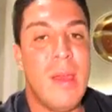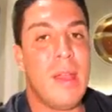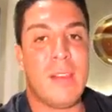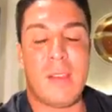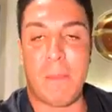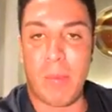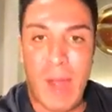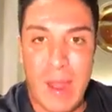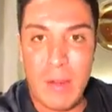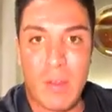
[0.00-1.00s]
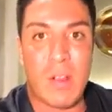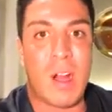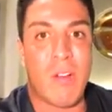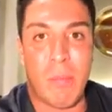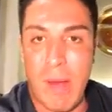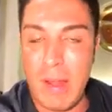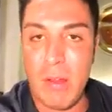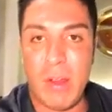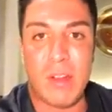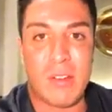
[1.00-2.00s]
It's the brand new start of a brand new
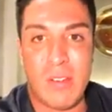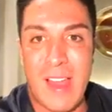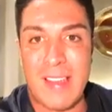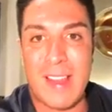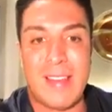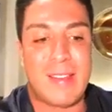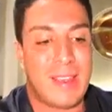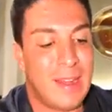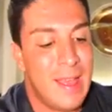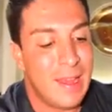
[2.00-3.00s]
year, 2018.